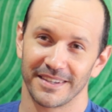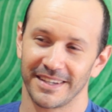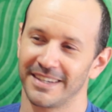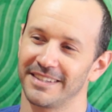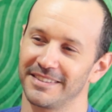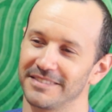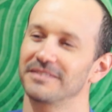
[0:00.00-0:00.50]

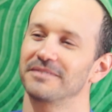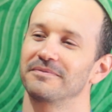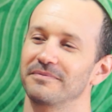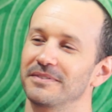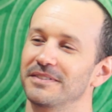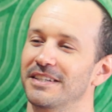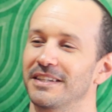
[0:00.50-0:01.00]
and
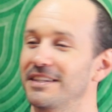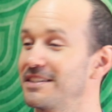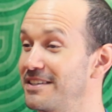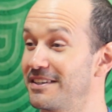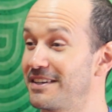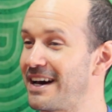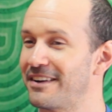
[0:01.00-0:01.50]
suddenly
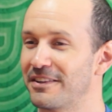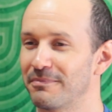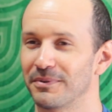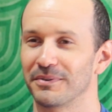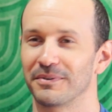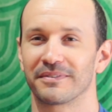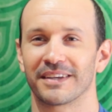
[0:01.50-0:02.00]
it's out of the
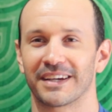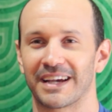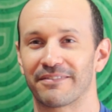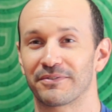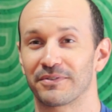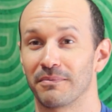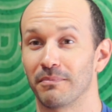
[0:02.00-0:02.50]
blue, it's like
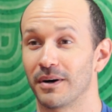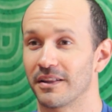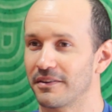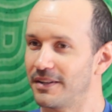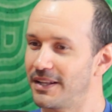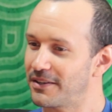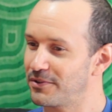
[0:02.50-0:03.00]
after a
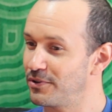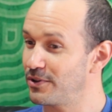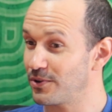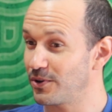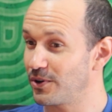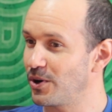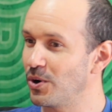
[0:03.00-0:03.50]
month, they're like doing
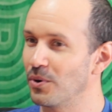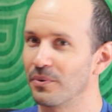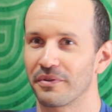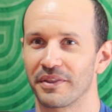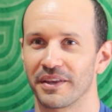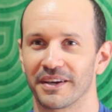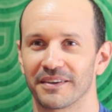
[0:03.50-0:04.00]
their own
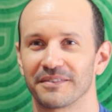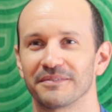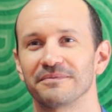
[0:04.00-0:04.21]
thing.